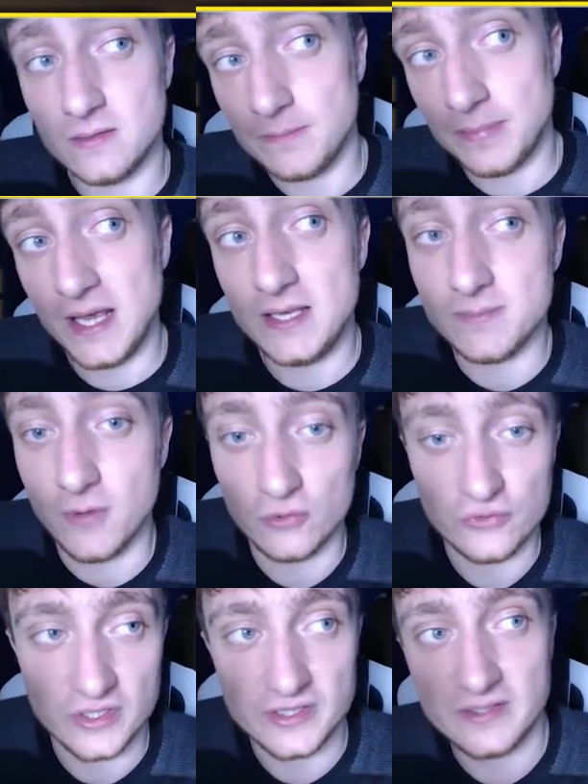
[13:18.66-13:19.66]
Blaine's
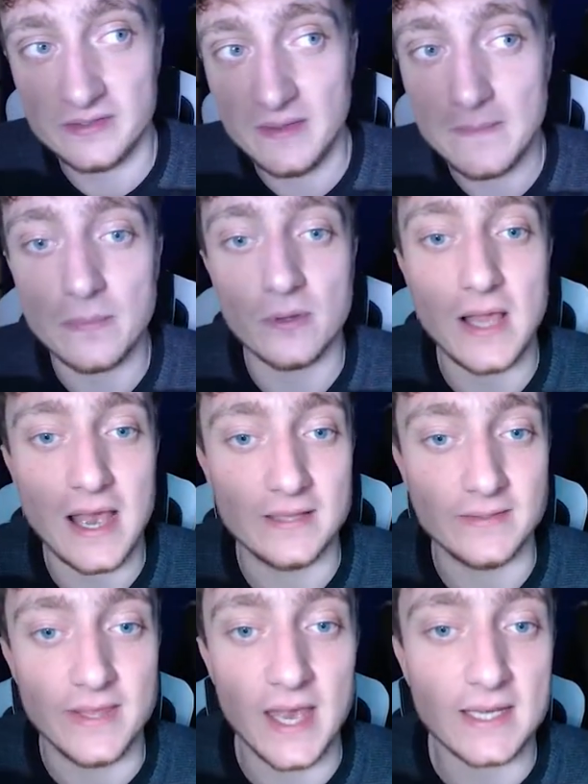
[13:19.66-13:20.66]
Moltres. Simple
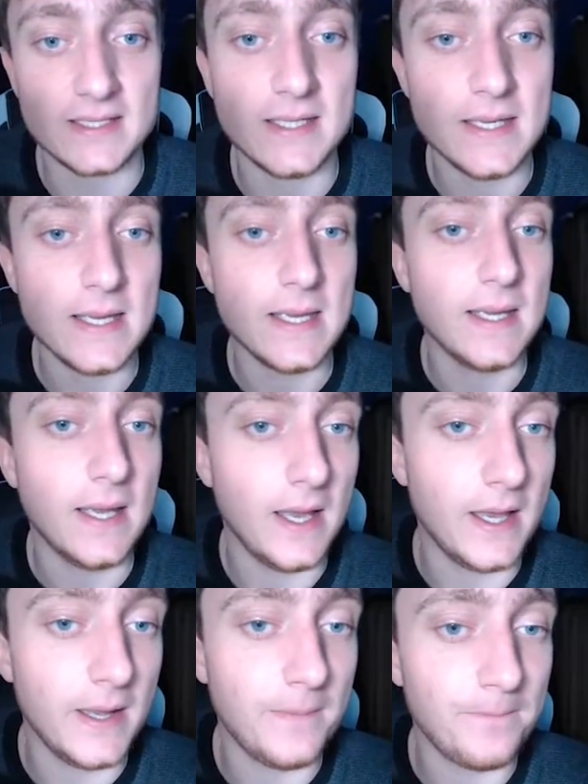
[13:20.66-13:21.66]
as that.
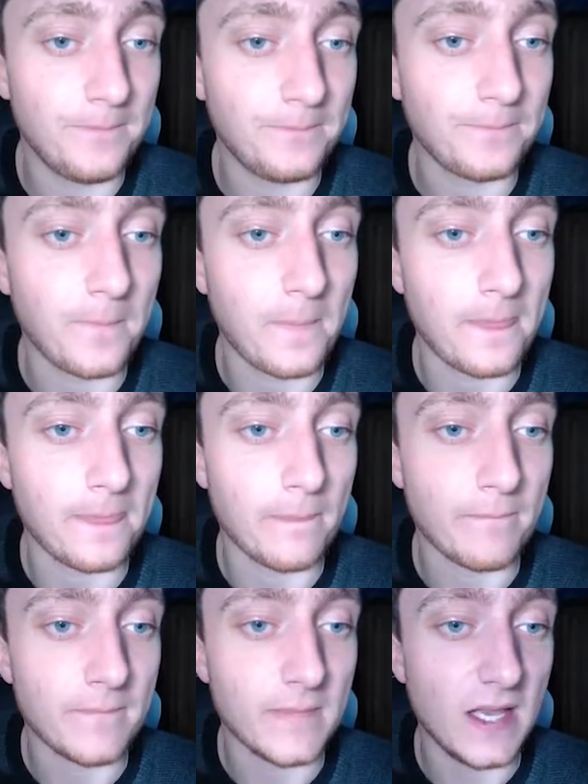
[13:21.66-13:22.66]

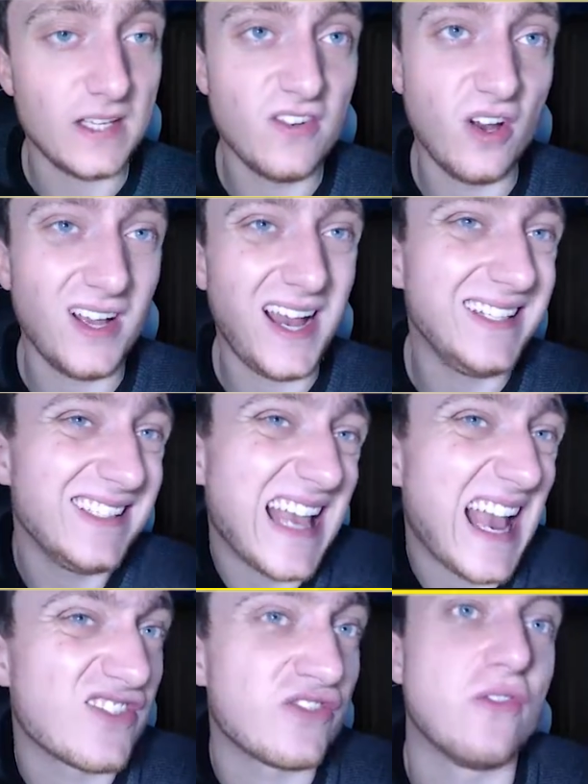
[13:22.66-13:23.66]
It's not, and it's
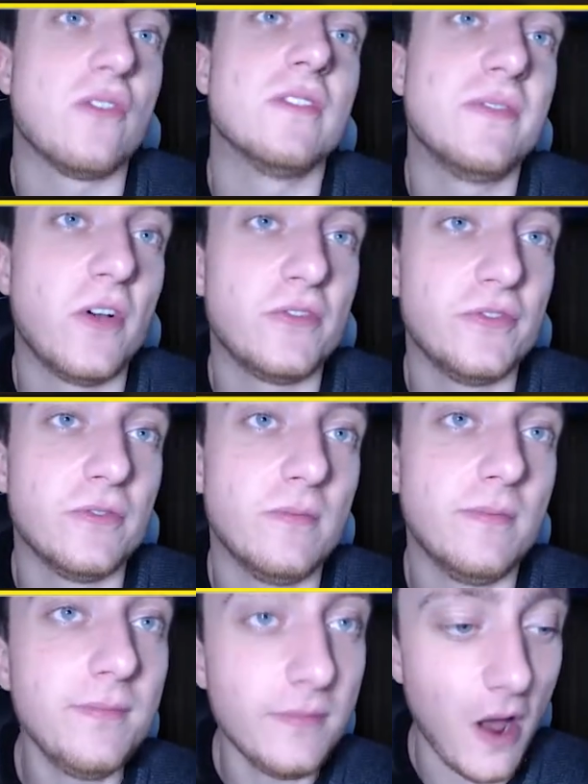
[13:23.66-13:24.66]
as strong as Fossil,
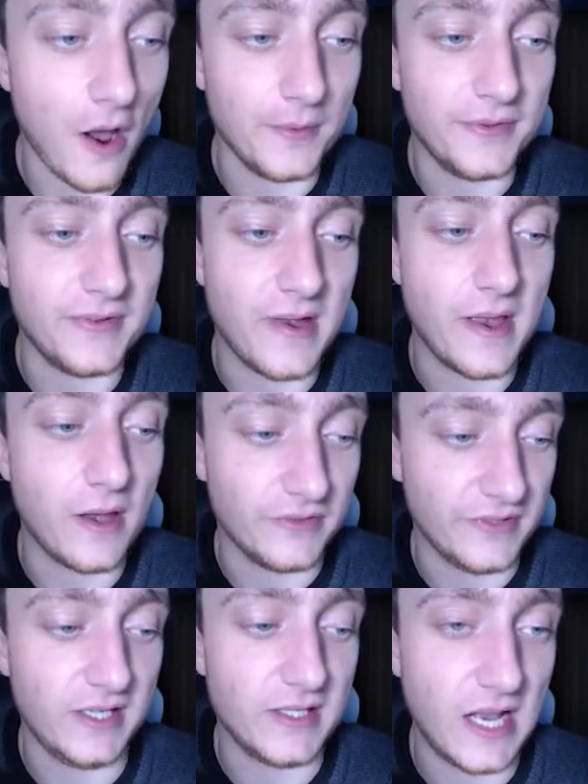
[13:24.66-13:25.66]
I would say. I would
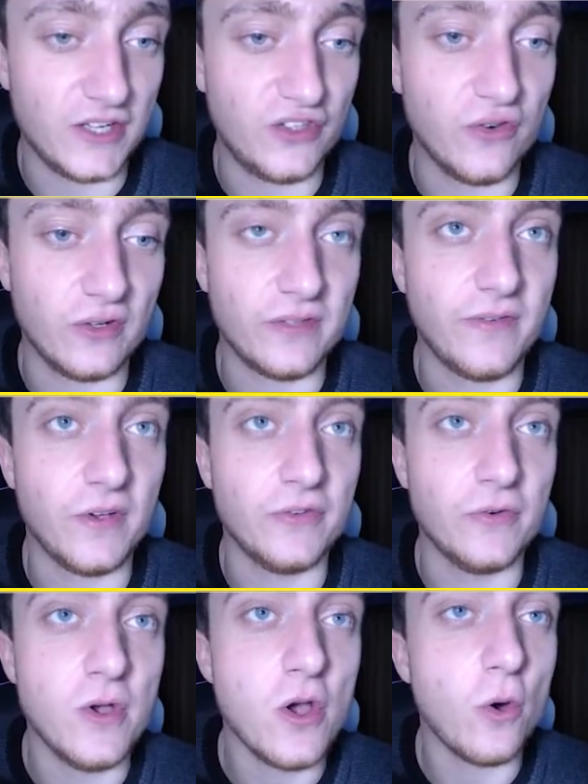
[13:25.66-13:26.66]
say it's as strong as
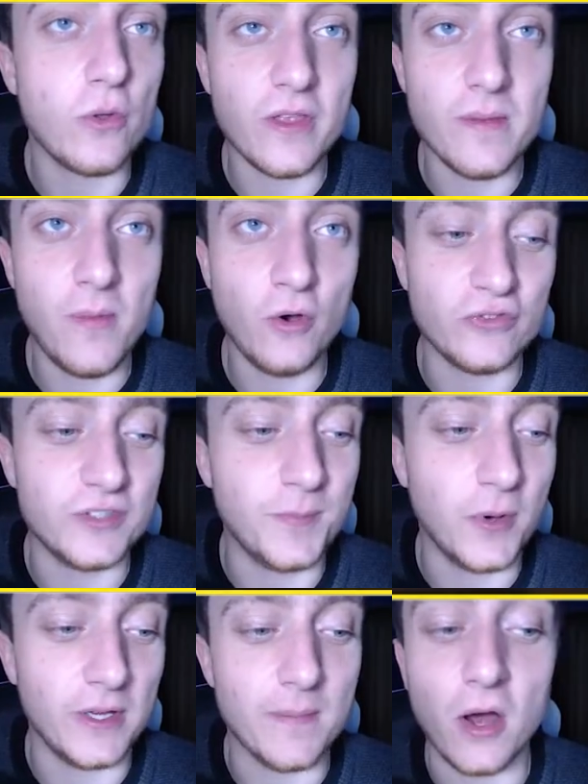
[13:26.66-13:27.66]
Fossil. Although the Moltres
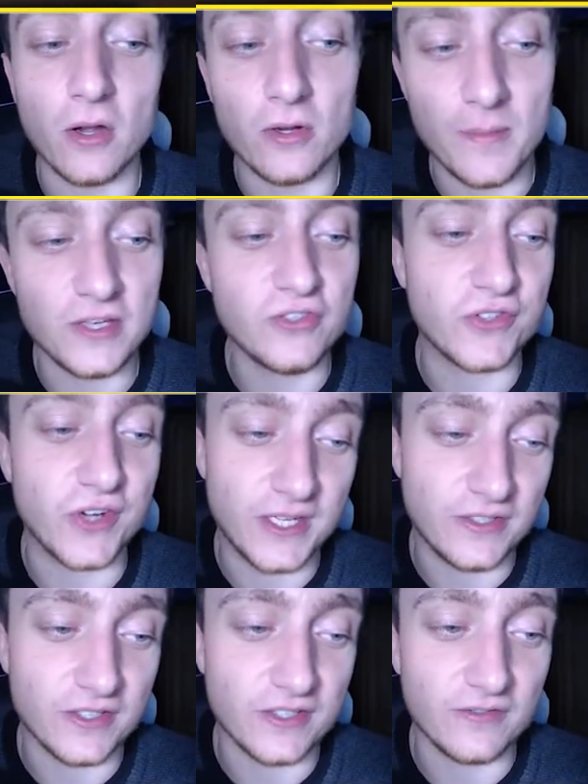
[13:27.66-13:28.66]
body might look a bit
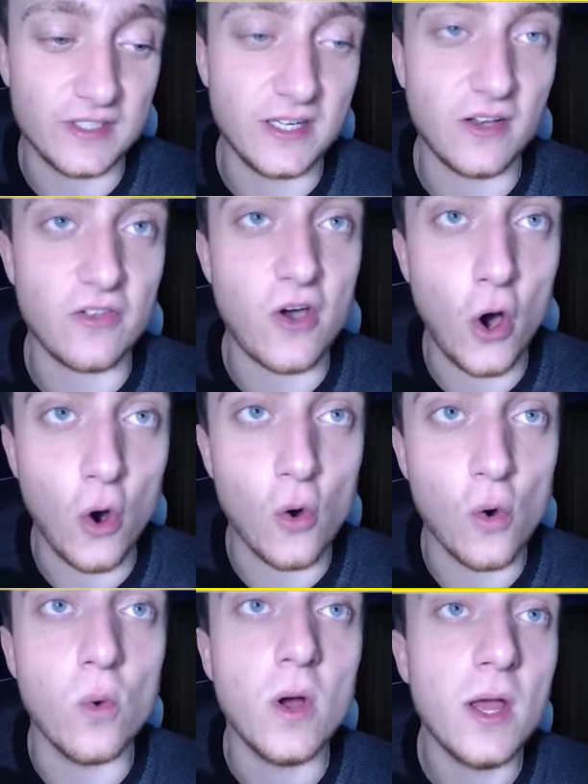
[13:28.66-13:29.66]
strange because obviously you got the
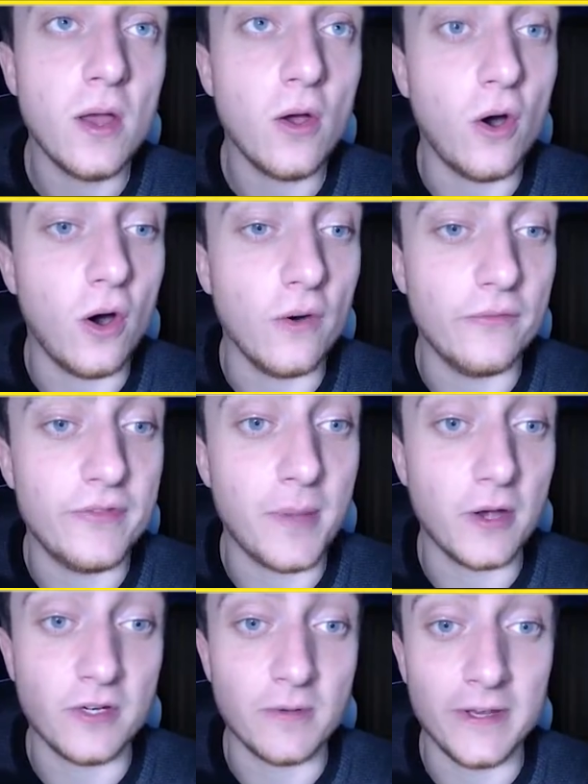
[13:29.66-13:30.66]
whole of the
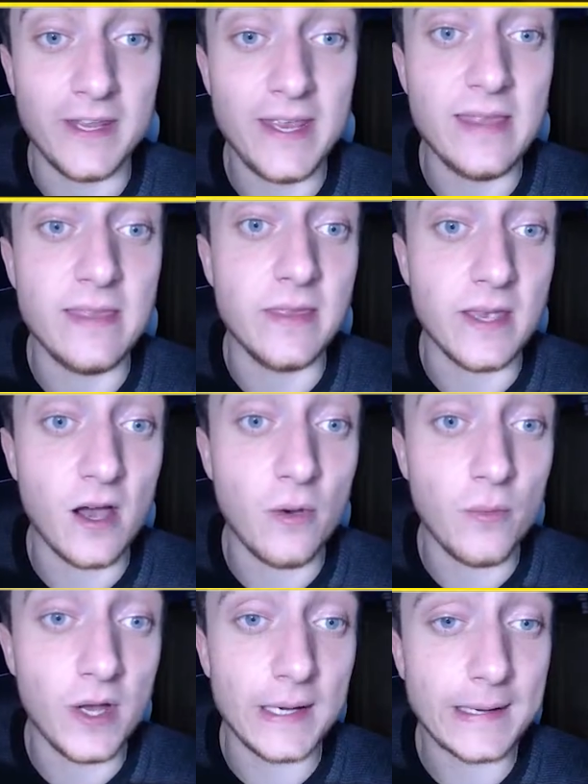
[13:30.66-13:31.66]
Pokemon in the
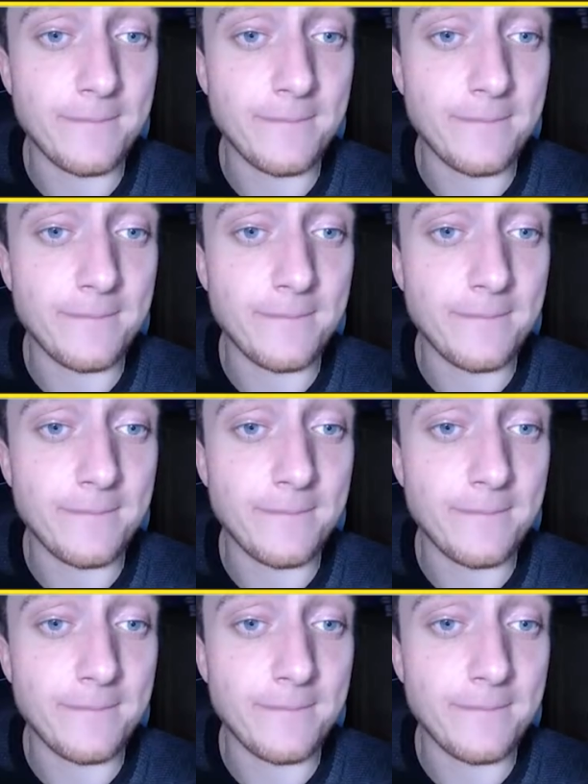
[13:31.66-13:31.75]
artwork.